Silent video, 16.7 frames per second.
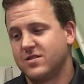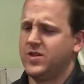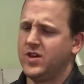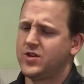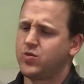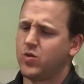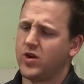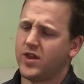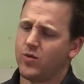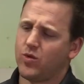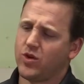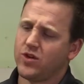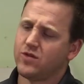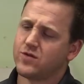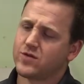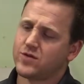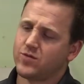This one that we
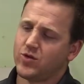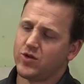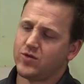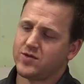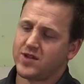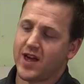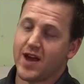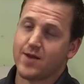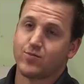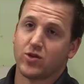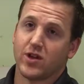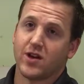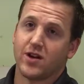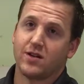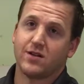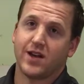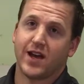use the
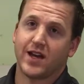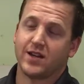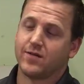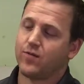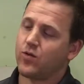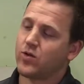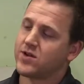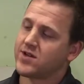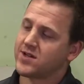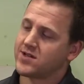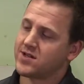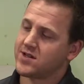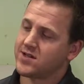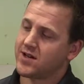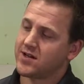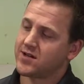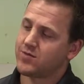Aprilaire
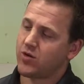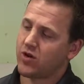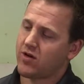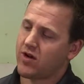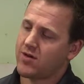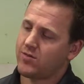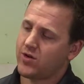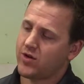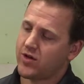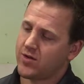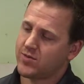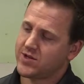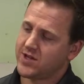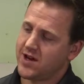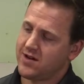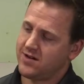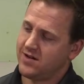8466 programmable
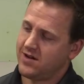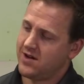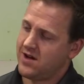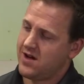thermostat.